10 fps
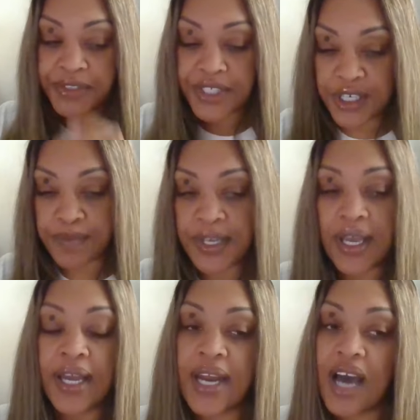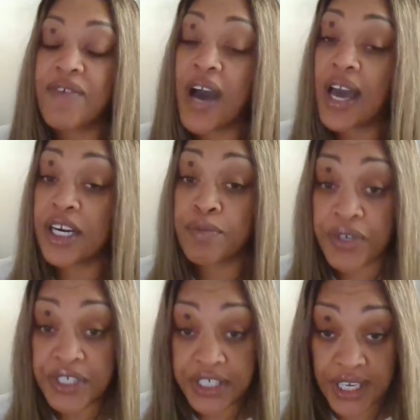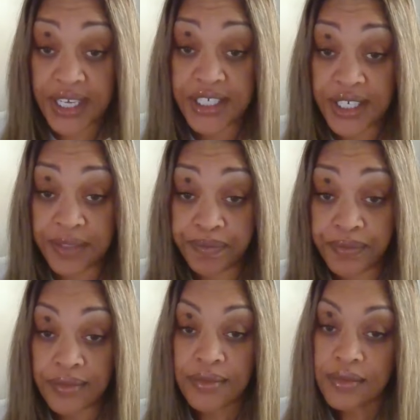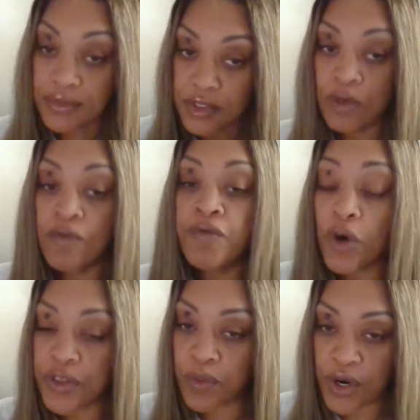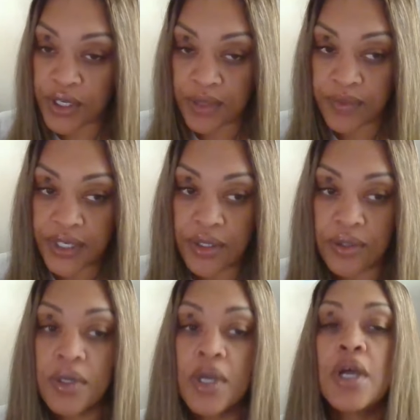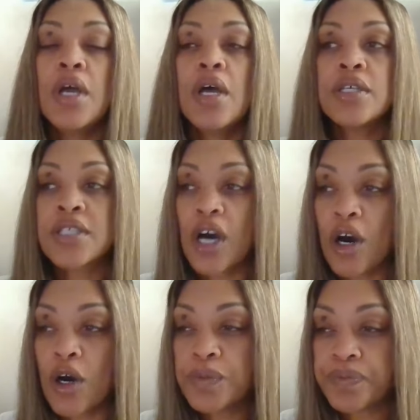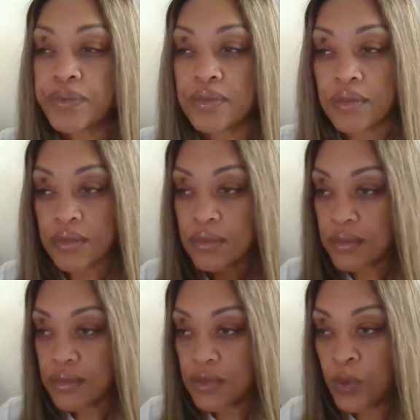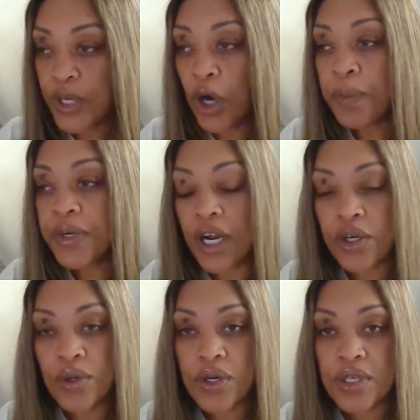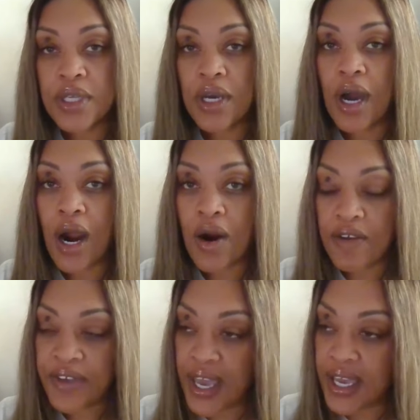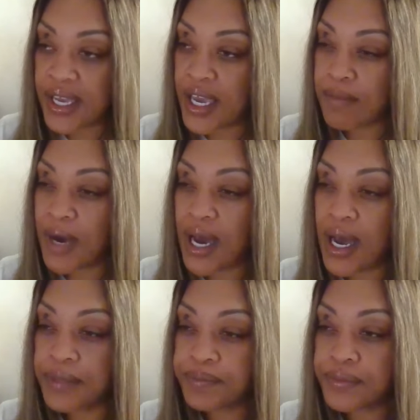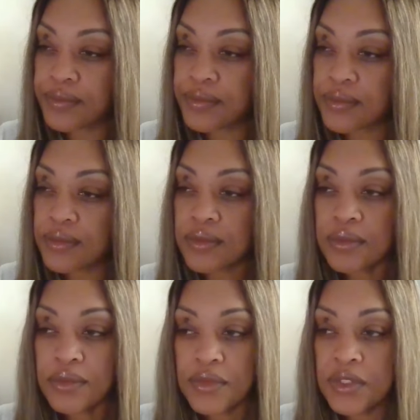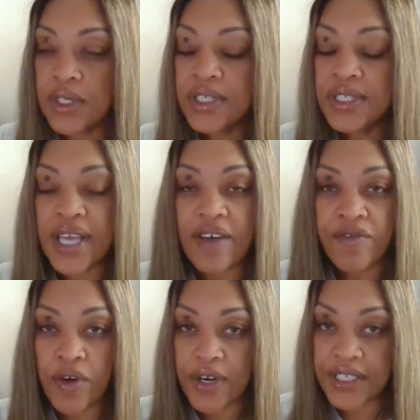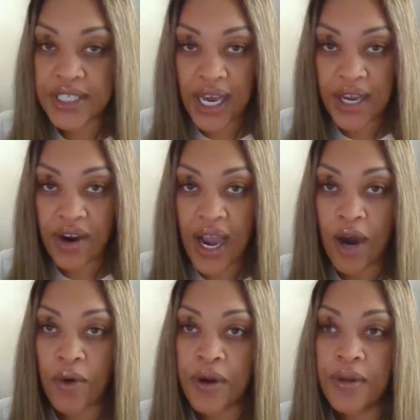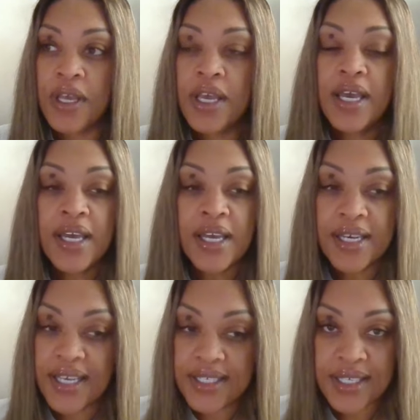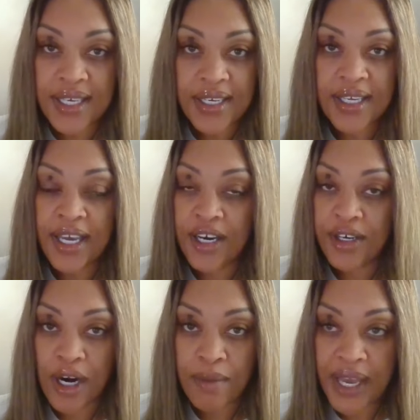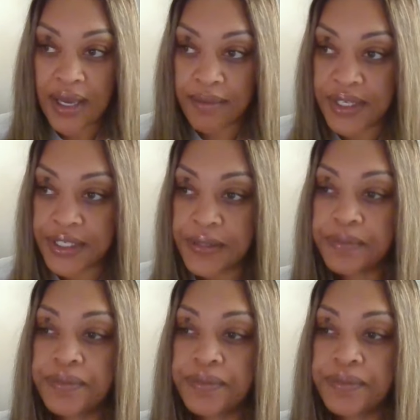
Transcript: excuse me, and not find an appreciation for the work that we do. So we opened our doors. RFK came by. He sat for an entire hour. He listened. He held our babies.